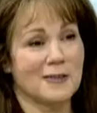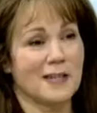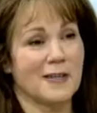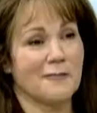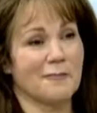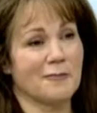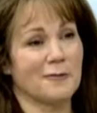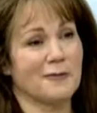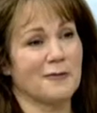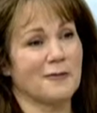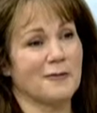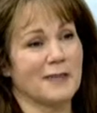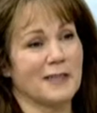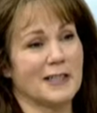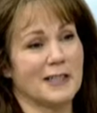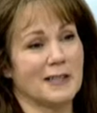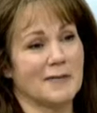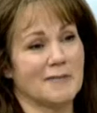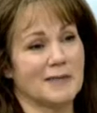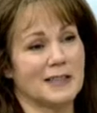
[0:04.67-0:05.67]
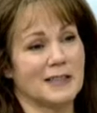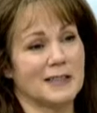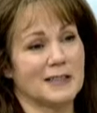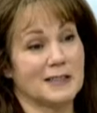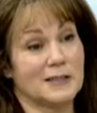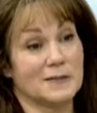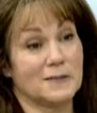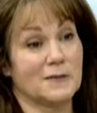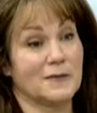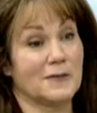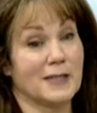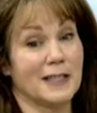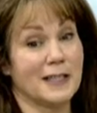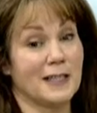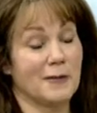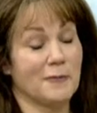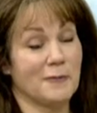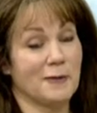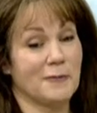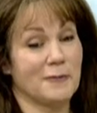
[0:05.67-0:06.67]
Drive program is for
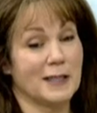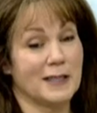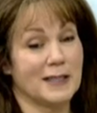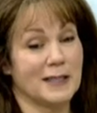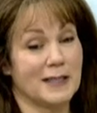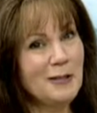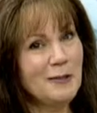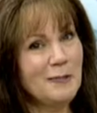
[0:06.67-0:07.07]
any woman.